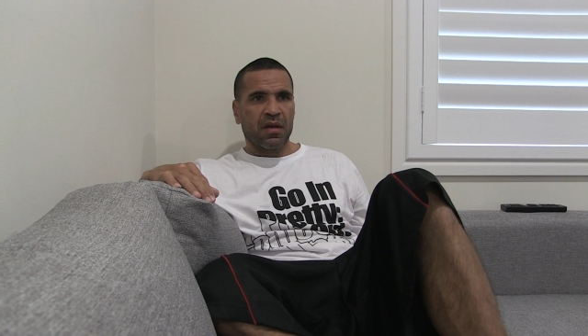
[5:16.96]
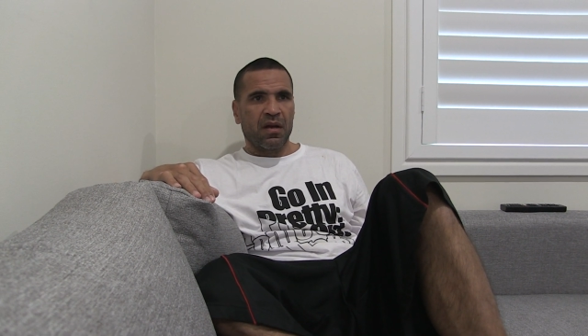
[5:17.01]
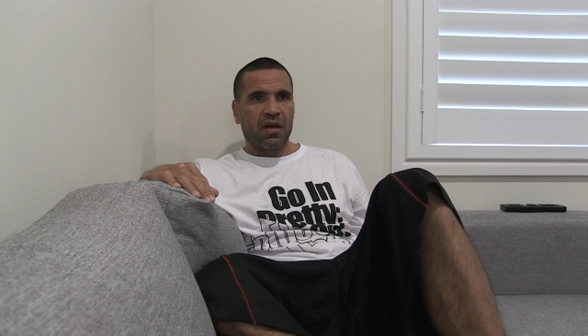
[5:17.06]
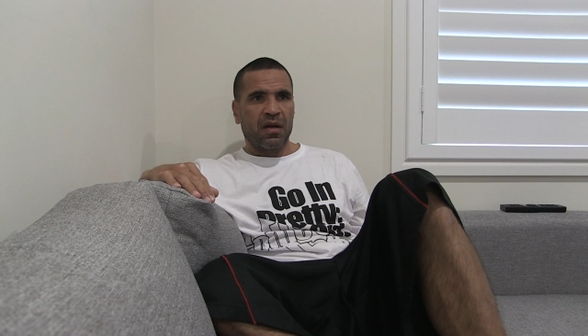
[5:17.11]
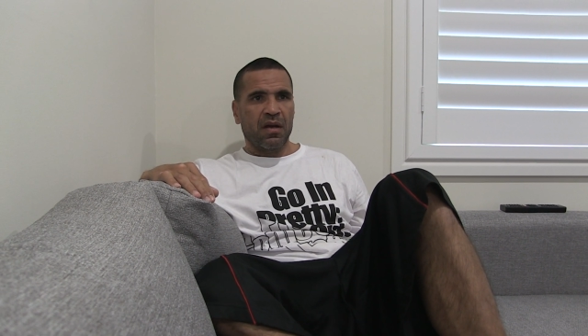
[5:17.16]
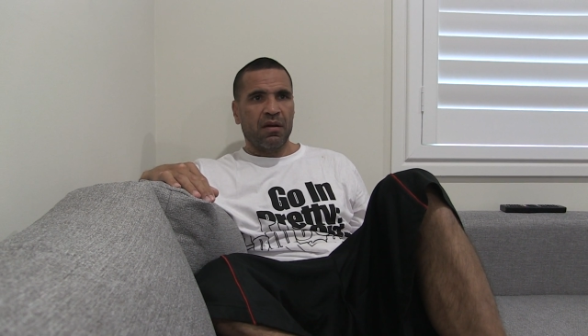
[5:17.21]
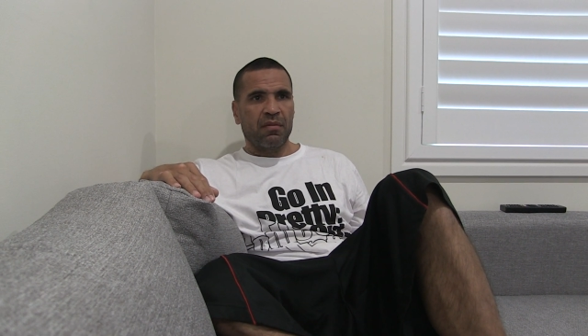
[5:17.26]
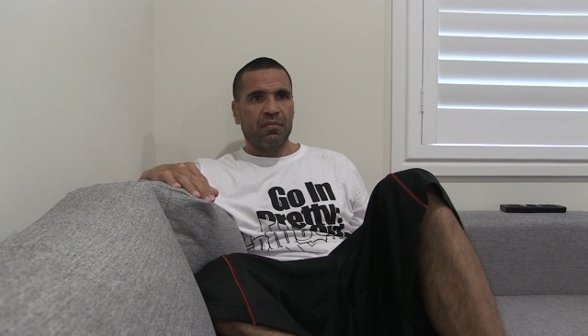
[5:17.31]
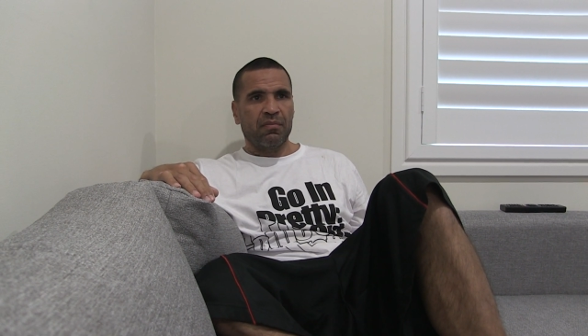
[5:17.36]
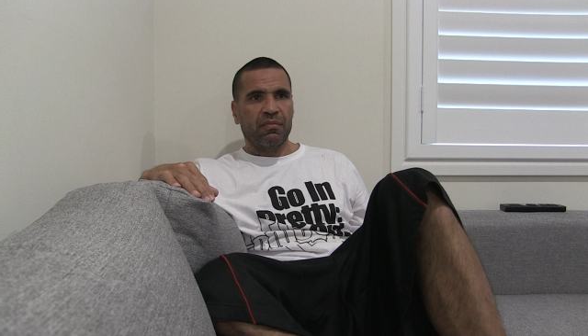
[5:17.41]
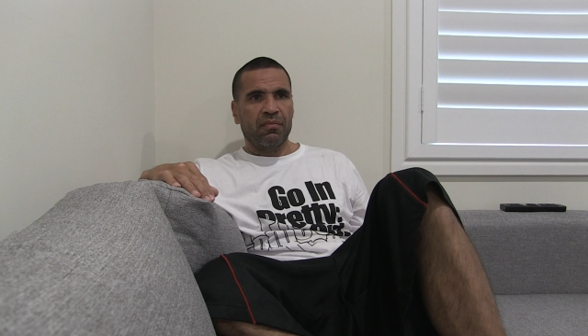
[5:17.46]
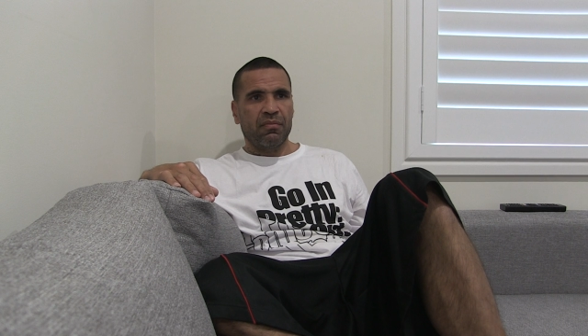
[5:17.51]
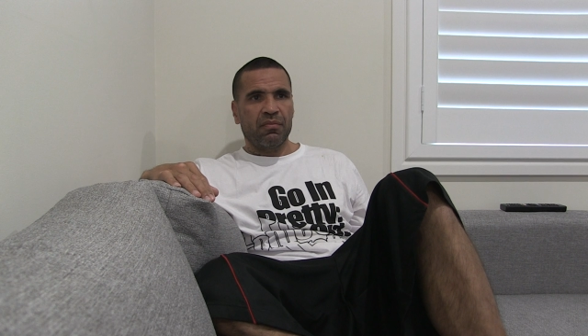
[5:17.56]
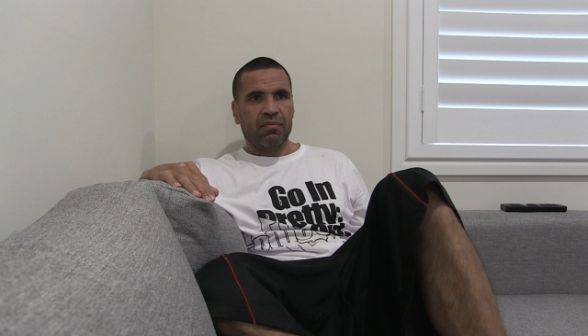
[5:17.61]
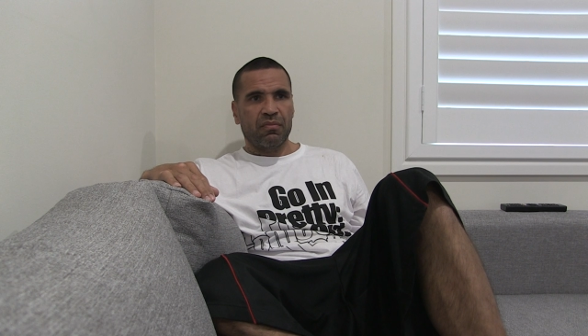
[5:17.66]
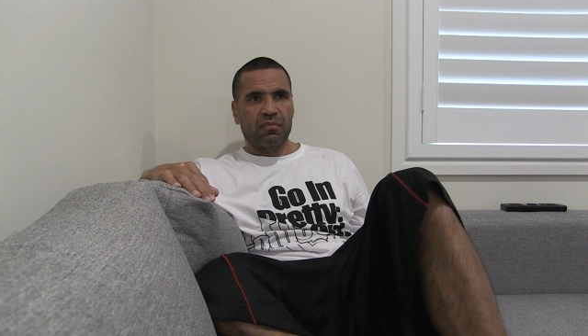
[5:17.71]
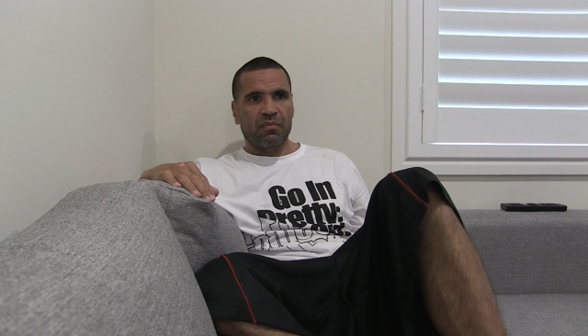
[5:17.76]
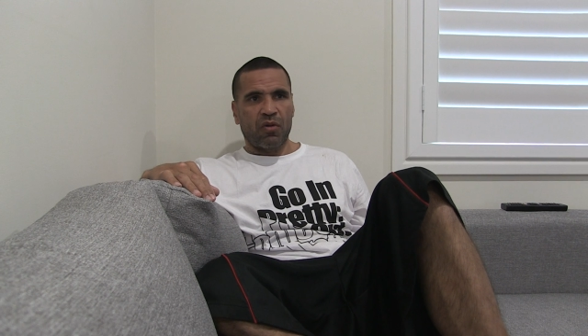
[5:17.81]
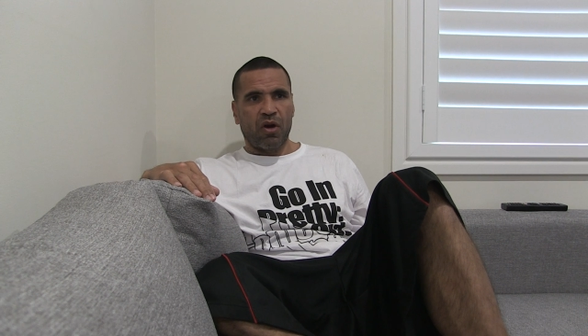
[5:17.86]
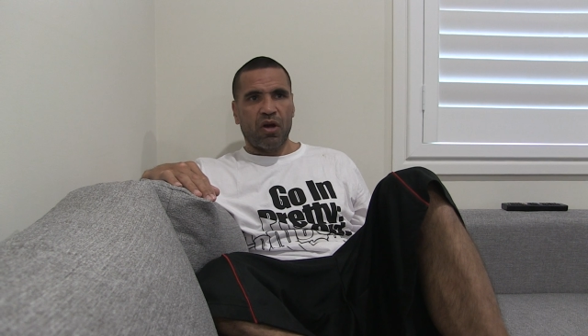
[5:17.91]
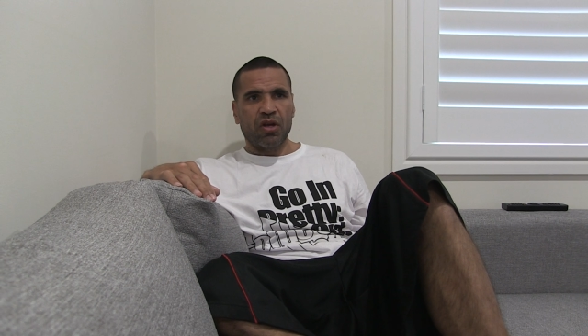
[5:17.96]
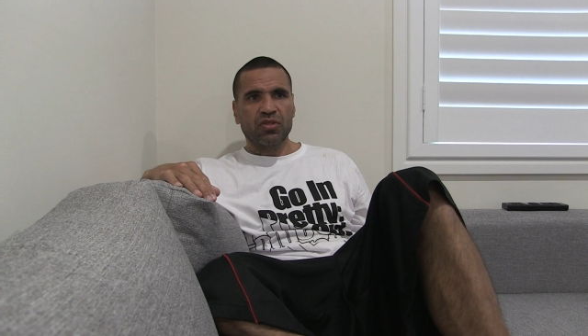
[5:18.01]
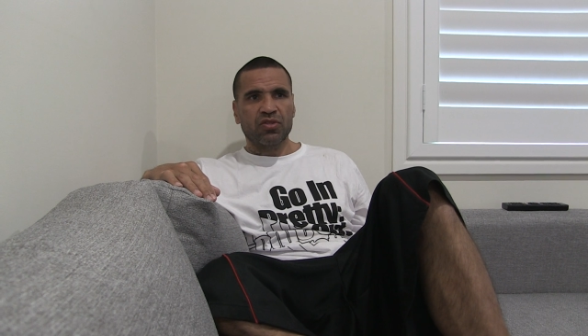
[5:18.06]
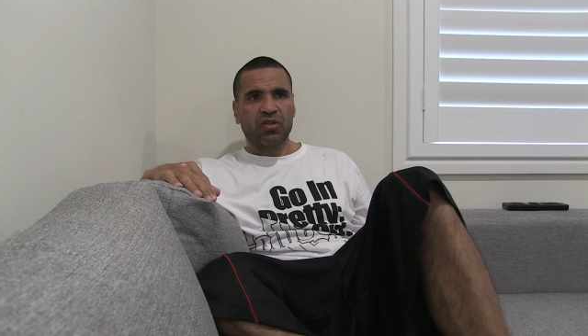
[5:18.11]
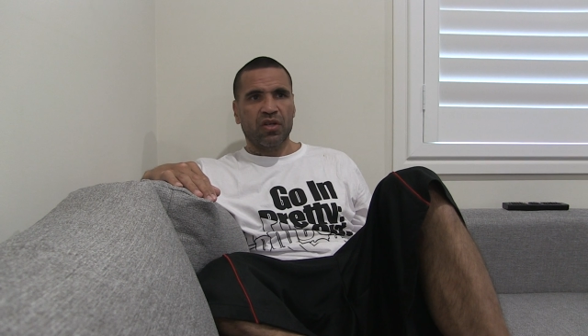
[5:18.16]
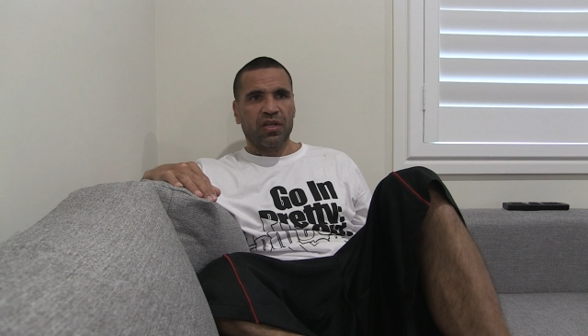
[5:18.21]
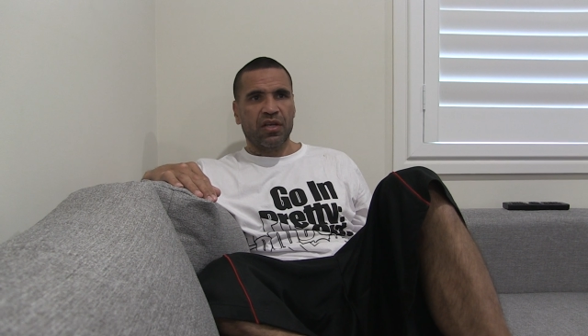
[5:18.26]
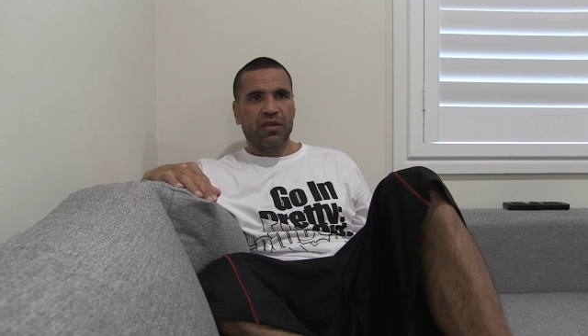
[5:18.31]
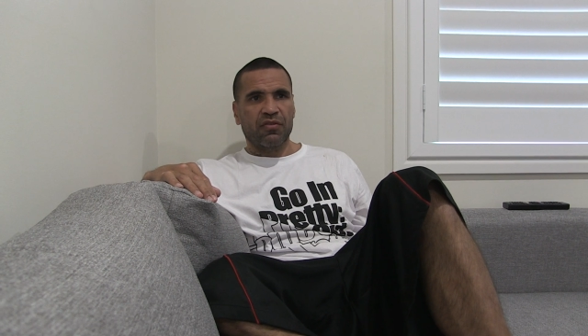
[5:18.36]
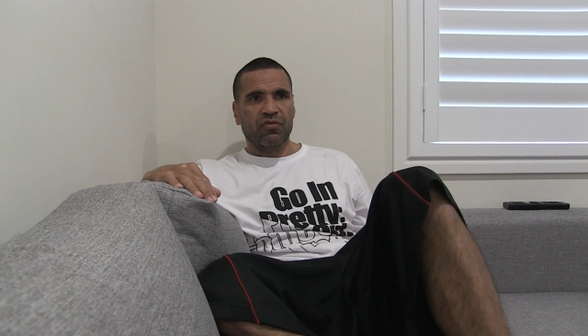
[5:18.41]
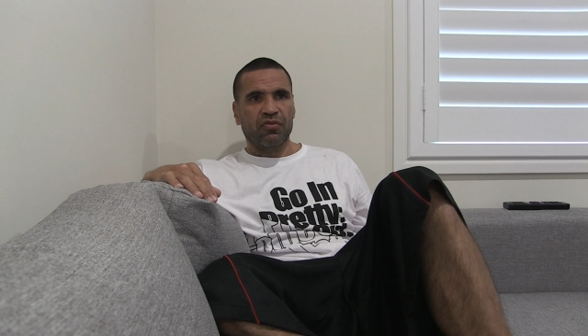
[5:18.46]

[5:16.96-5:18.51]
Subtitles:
I just got to get